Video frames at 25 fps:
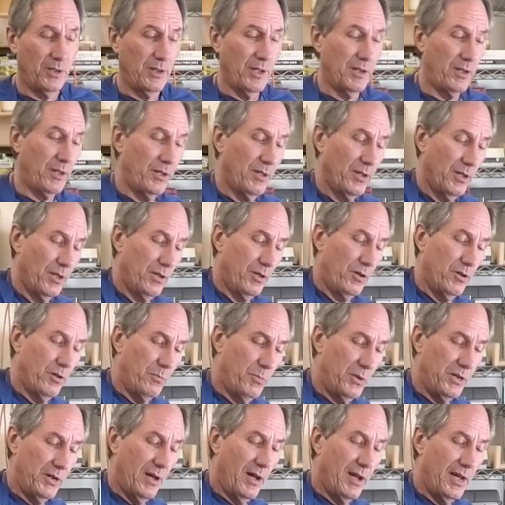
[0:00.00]
that could
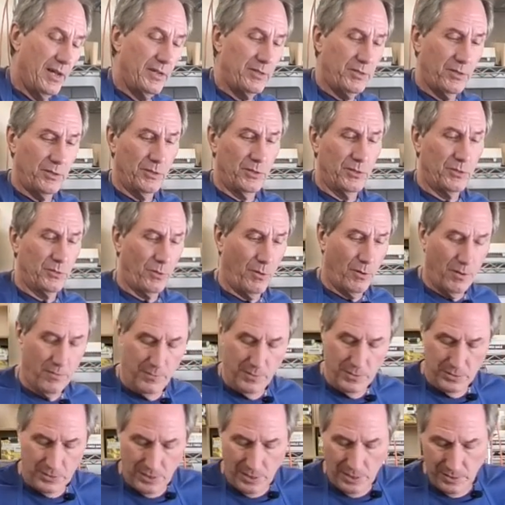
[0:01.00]
be nice and you sort of
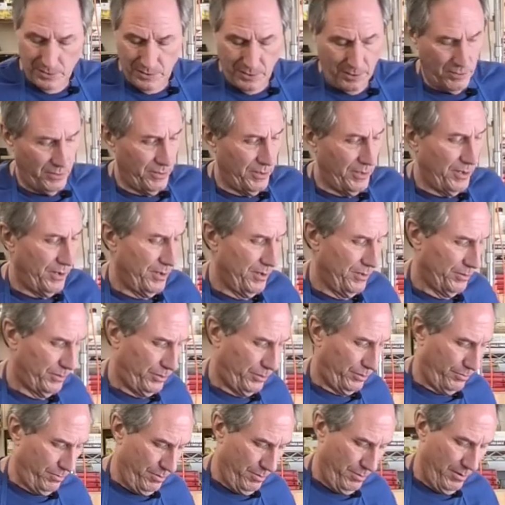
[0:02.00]
intentionally
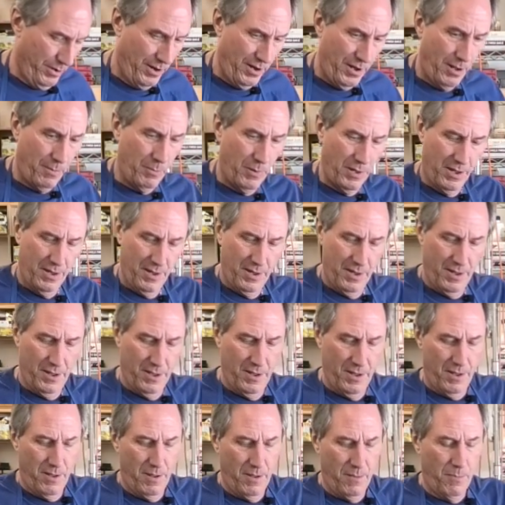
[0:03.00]
screw it up.
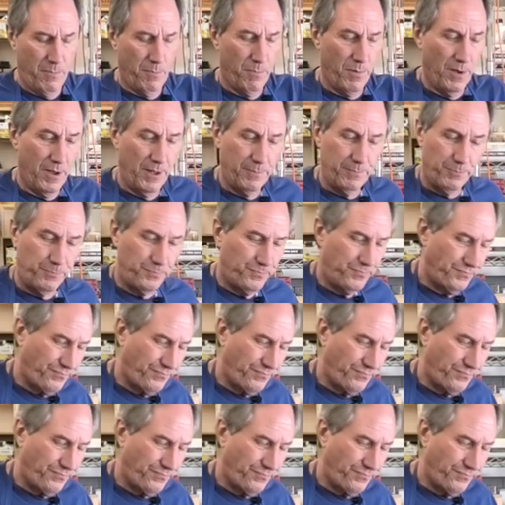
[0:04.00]
But